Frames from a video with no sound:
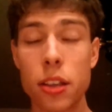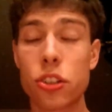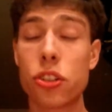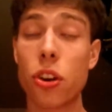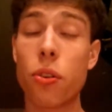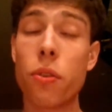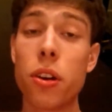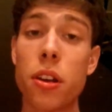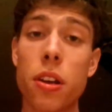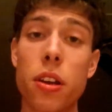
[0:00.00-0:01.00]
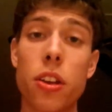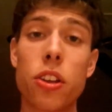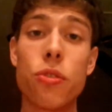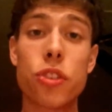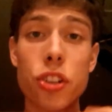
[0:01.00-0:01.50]
So
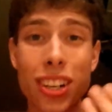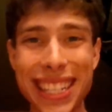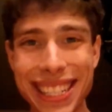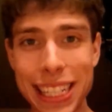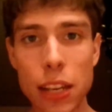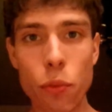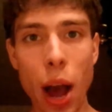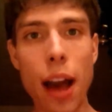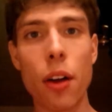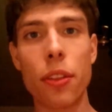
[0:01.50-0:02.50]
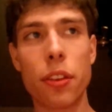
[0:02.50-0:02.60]
you start to see, wow,